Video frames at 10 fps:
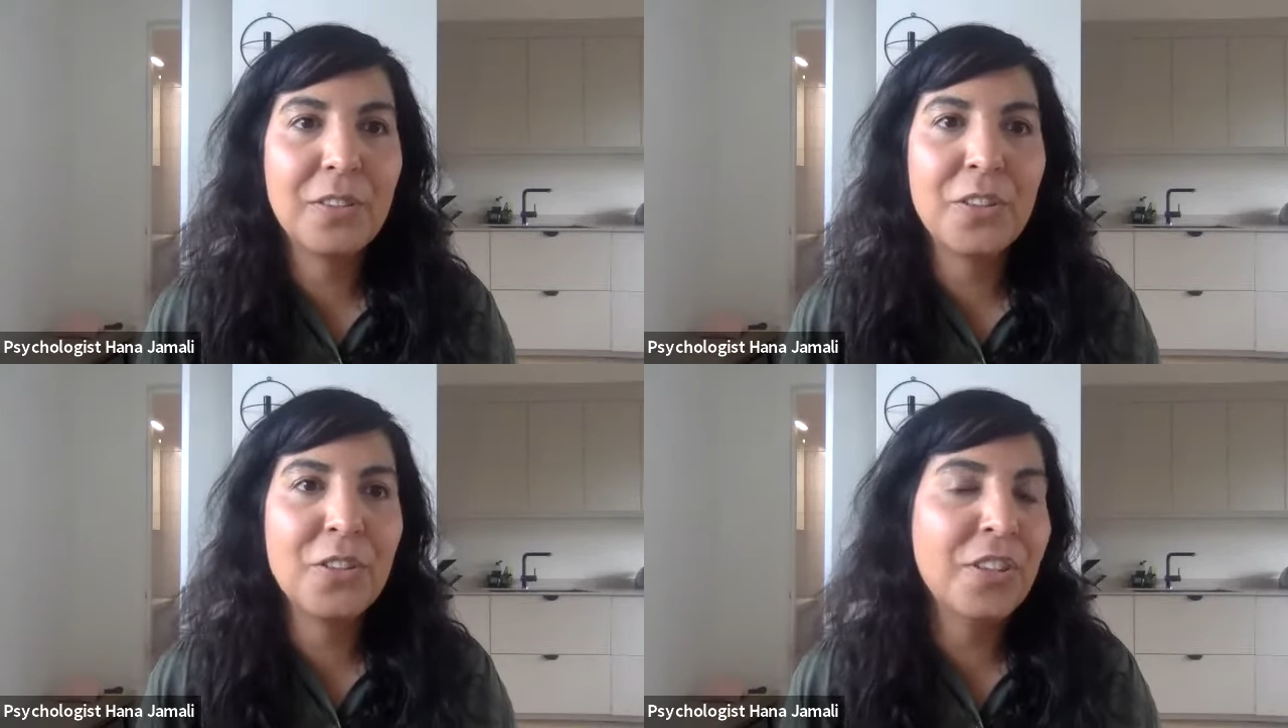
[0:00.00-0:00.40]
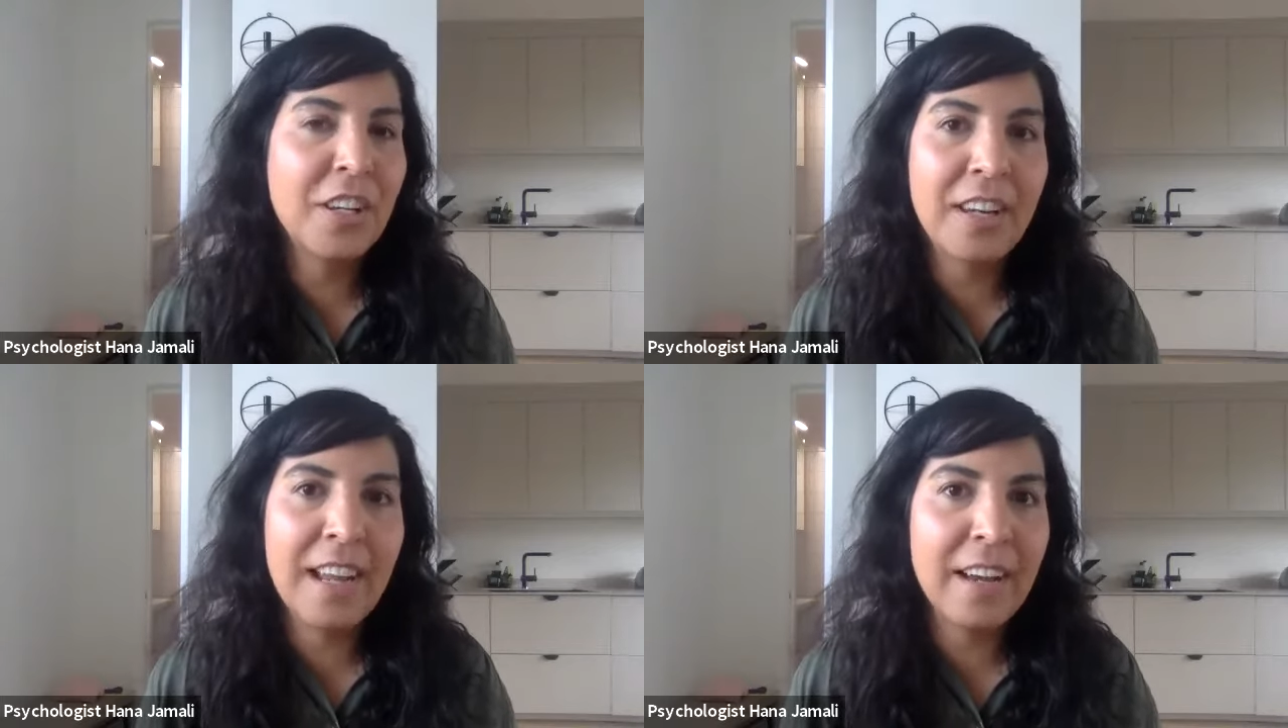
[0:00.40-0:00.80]
could
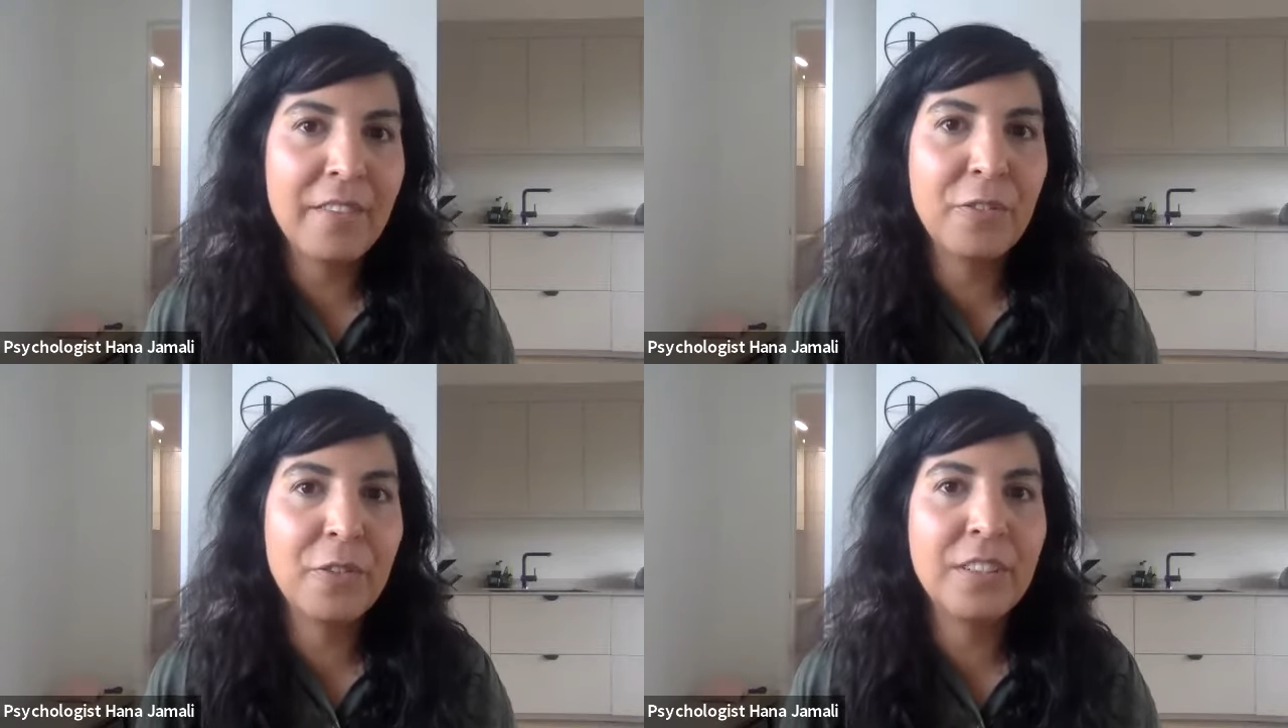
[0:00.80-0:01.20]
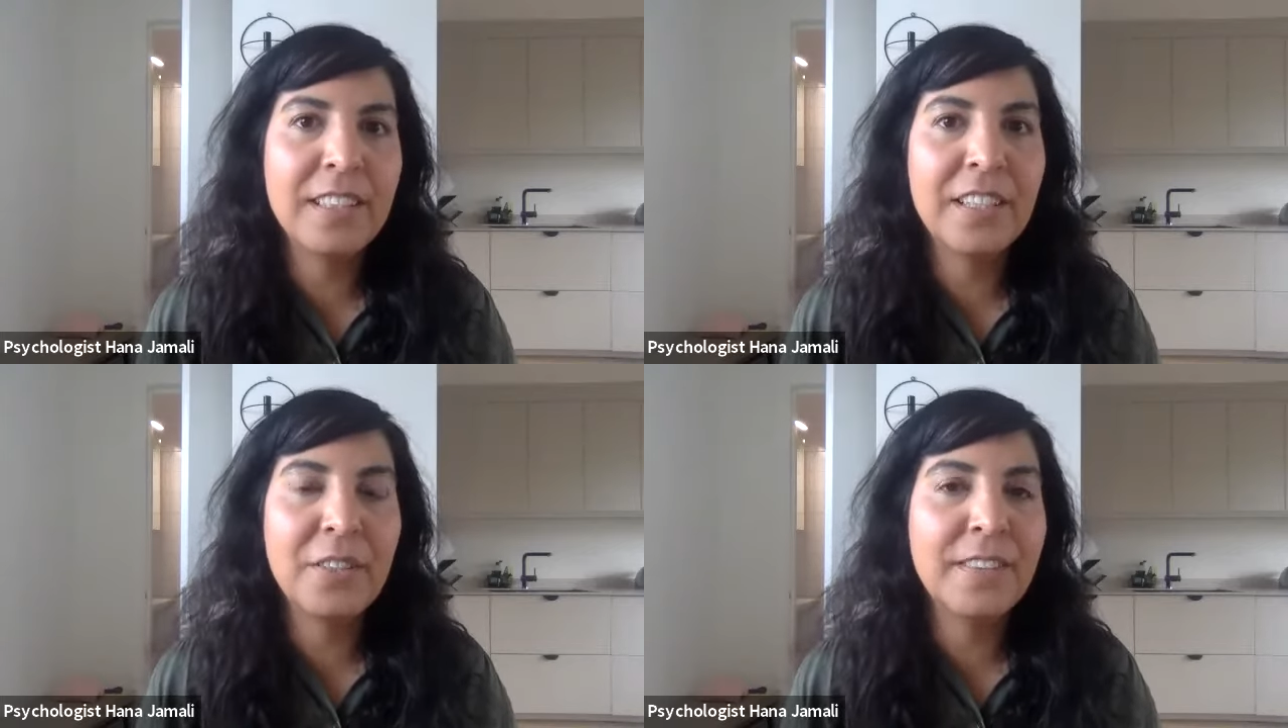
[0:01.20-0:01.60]
not have or
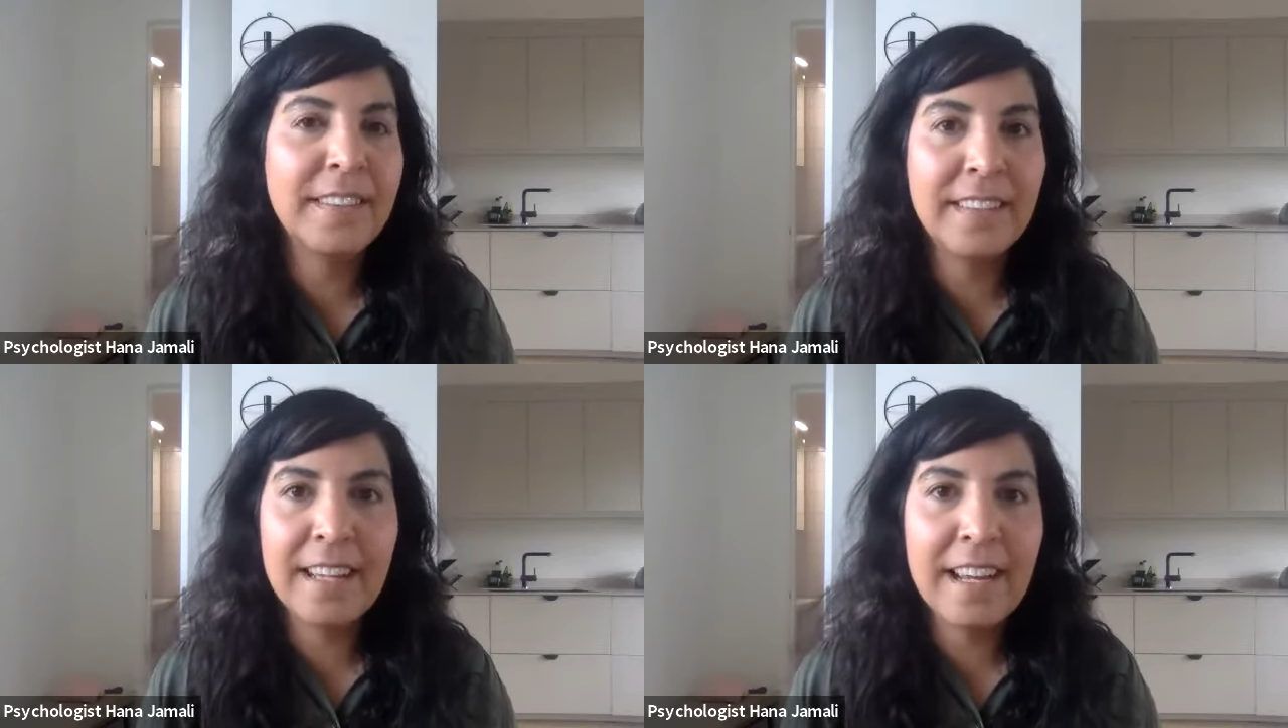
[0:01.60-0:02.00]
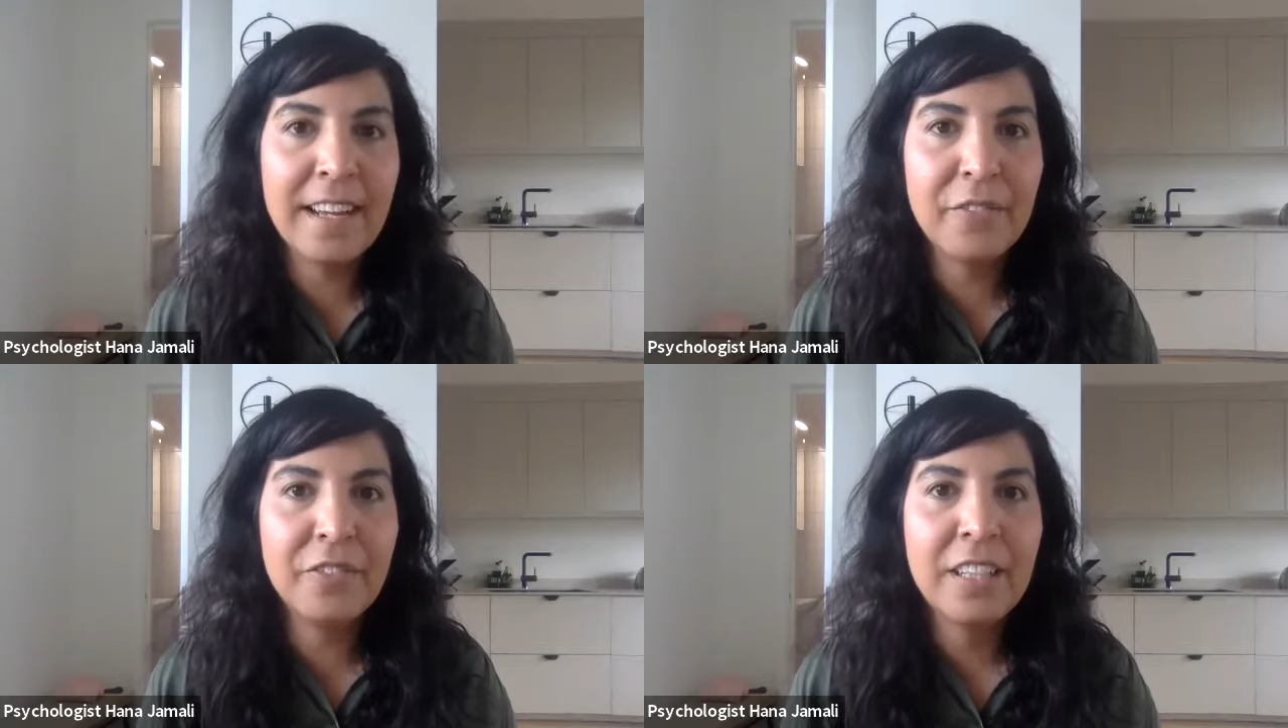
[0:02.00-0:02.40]
that you didn't
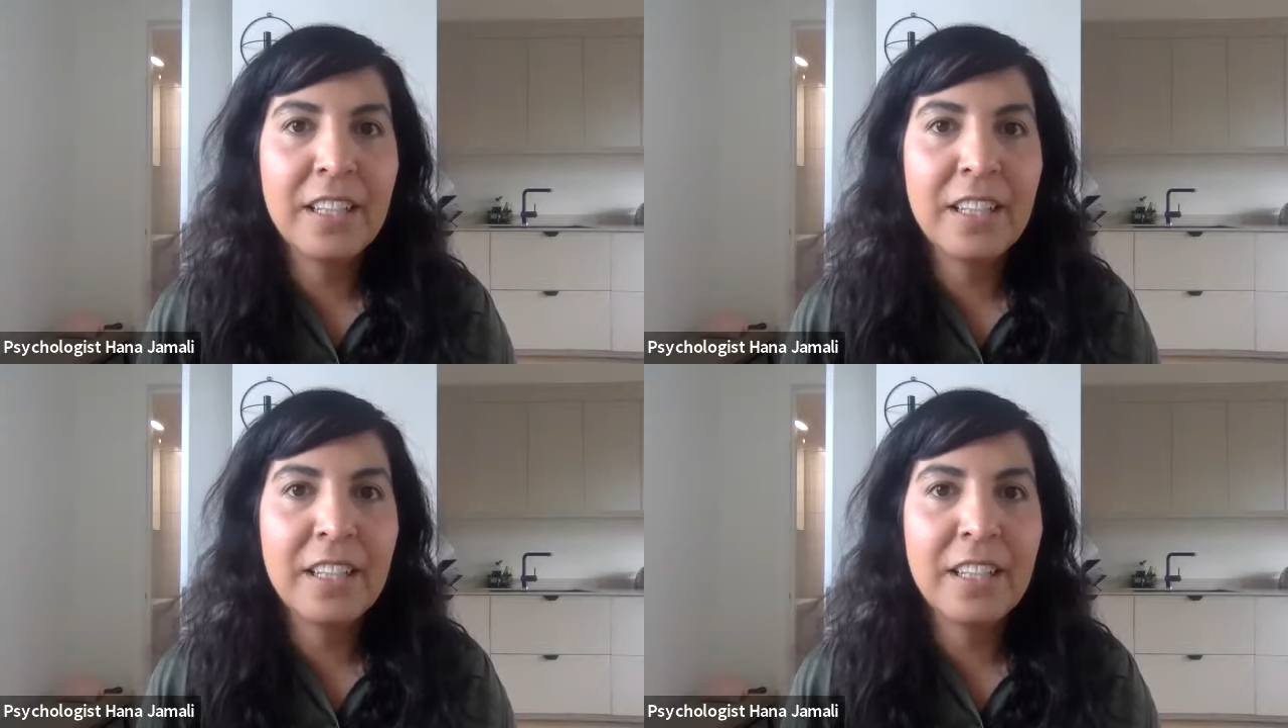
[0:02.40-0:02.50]
have.